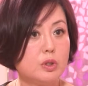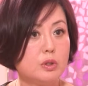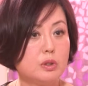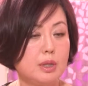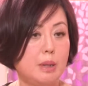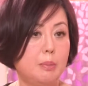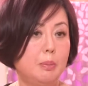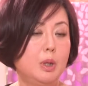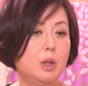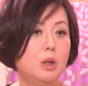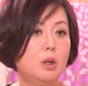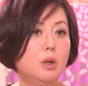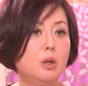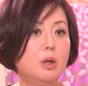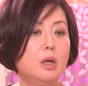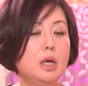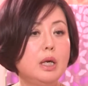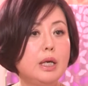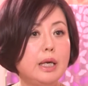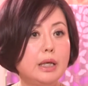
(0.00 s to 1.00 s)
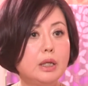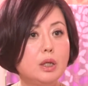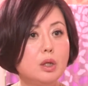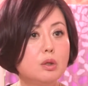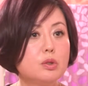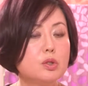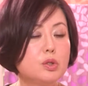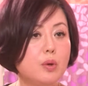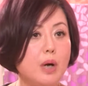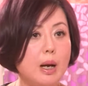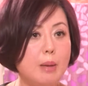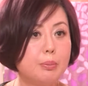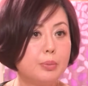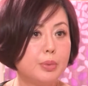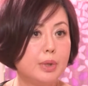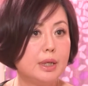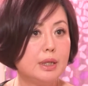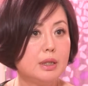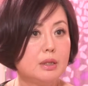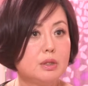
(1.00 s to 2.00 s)
summer, and also
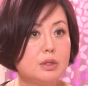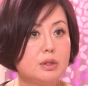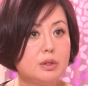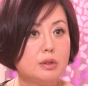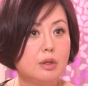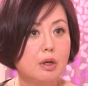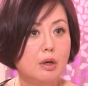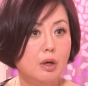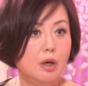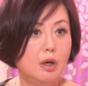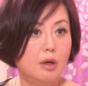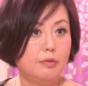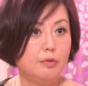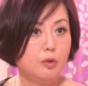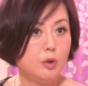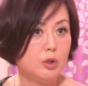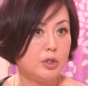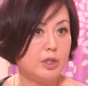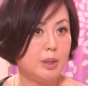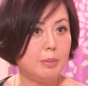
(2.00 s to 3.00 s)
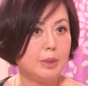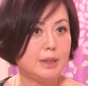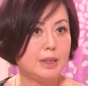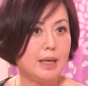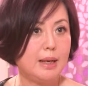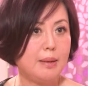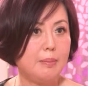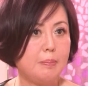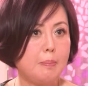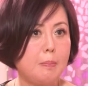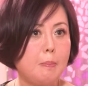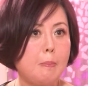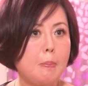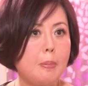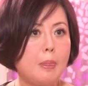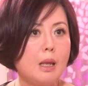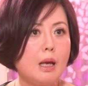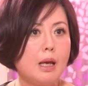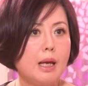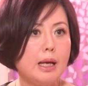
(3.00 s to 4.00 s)
umbrellas for summertime.
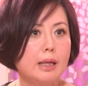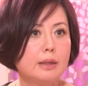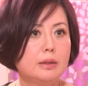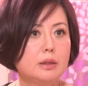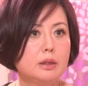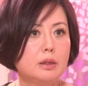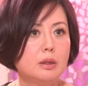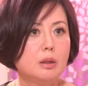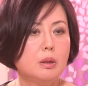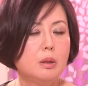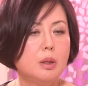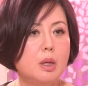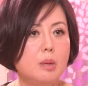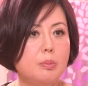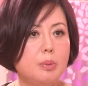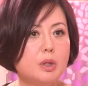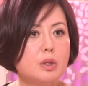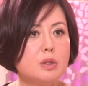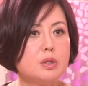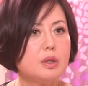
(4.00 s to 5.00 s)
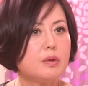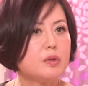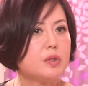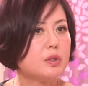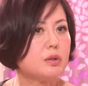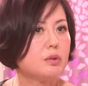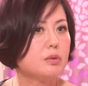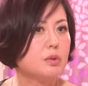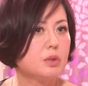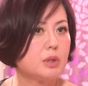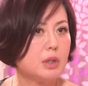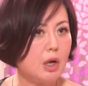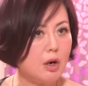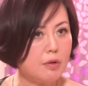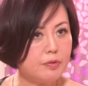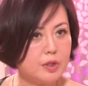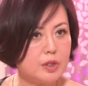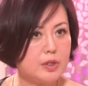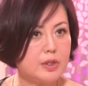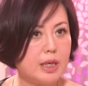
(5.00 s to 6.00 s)
And because our
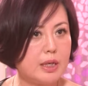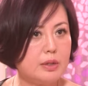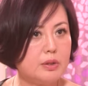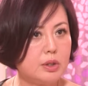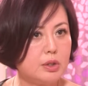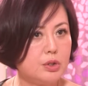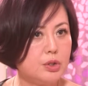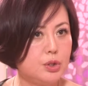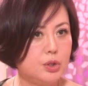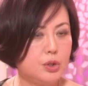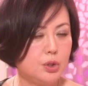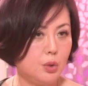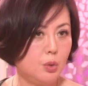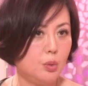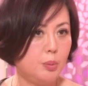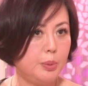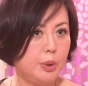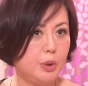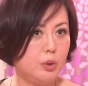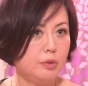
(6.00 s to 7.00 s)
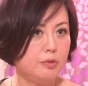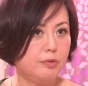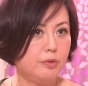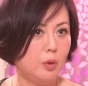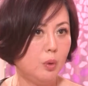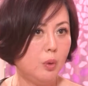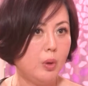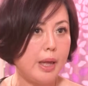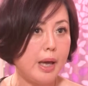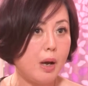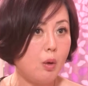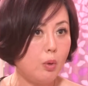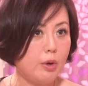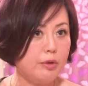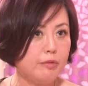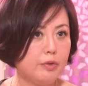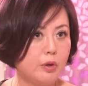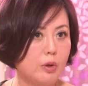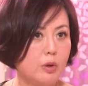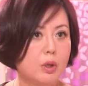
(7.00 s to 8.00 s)
scarf designs are so beautiful,
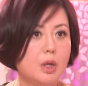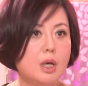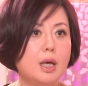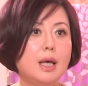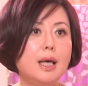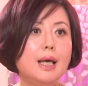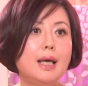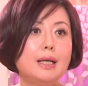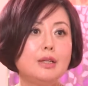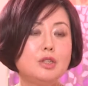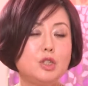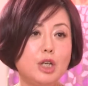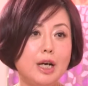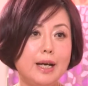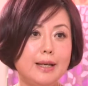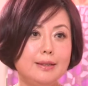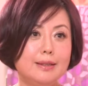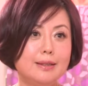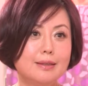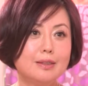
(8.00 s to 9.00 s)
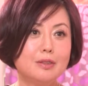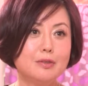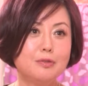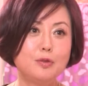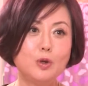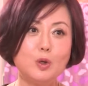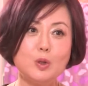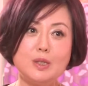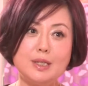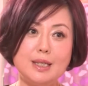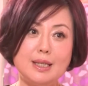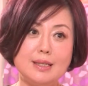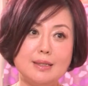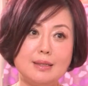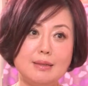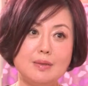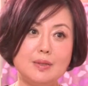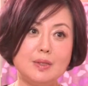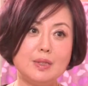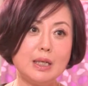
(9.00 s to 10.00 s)
however, in China, the 4
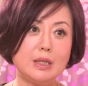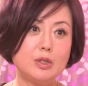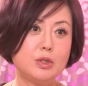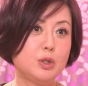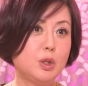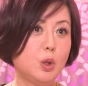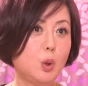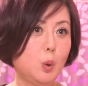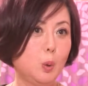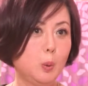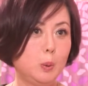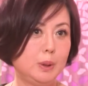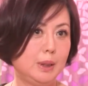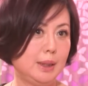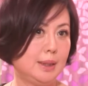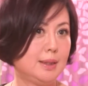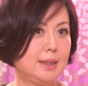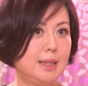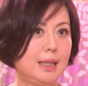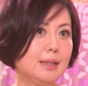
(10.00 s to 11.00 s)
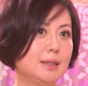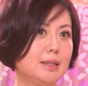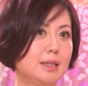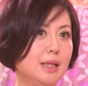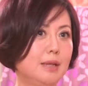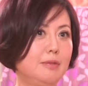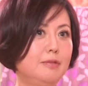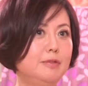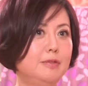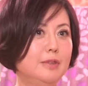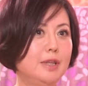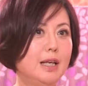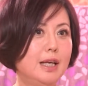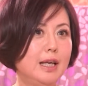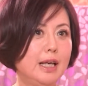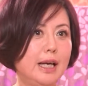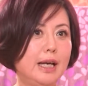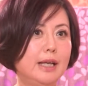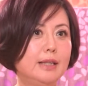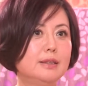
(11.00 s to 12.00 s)
seasons are so distinctive.
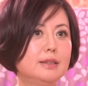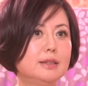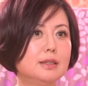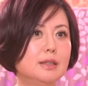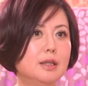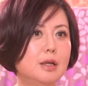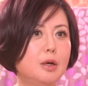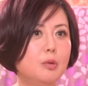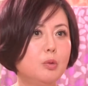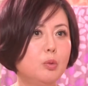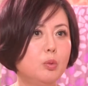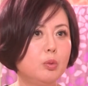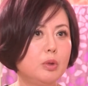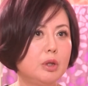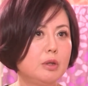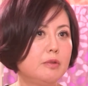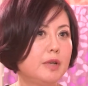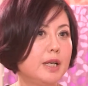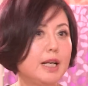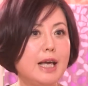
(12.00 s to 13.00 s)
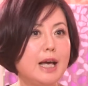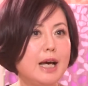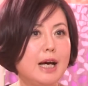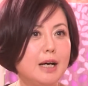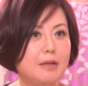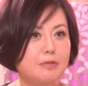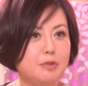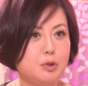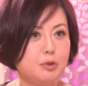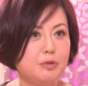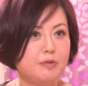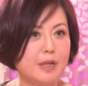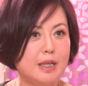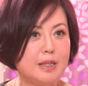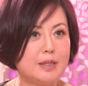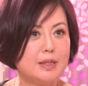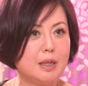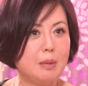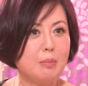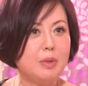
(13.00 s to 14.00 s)
And we really have to
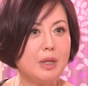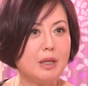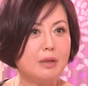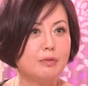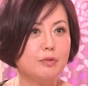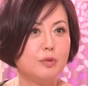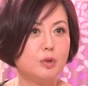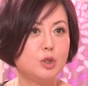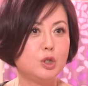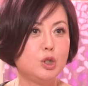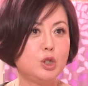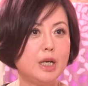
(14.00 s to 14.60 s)
find something for the